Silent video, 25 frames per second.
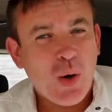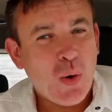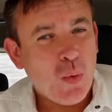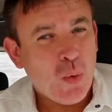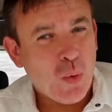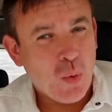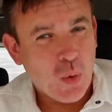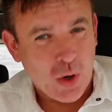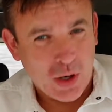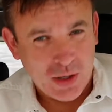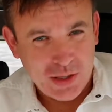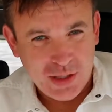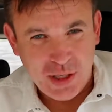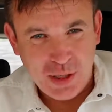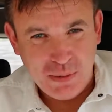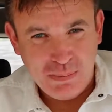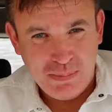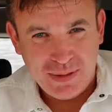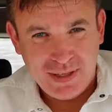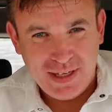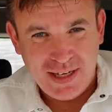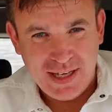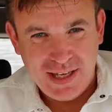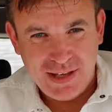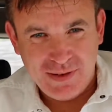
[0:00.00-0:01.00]
What are you
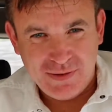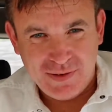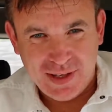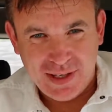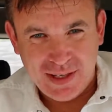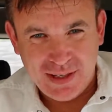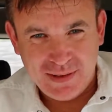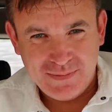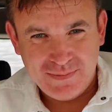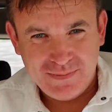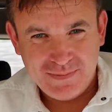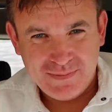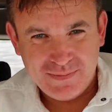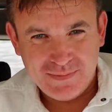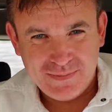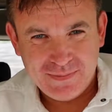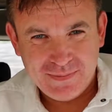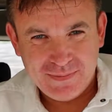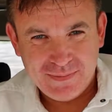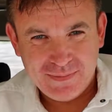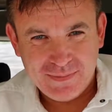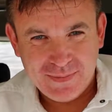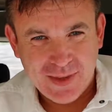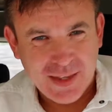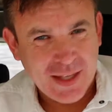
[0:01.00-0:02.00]

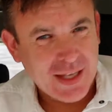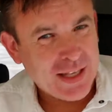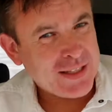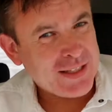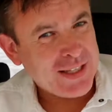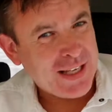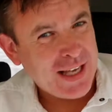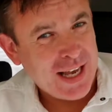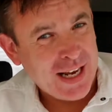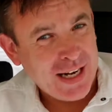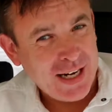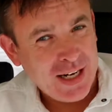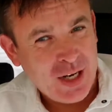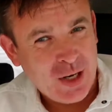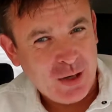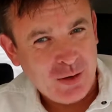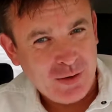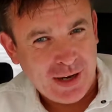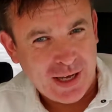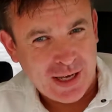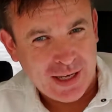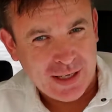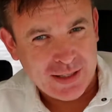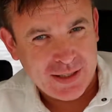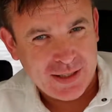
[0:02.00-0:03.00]
believing that's
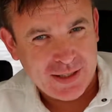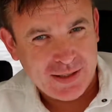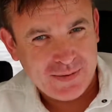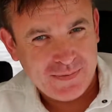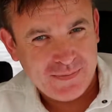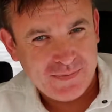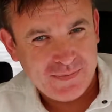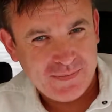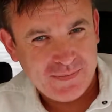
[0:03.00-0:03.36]
incorrect?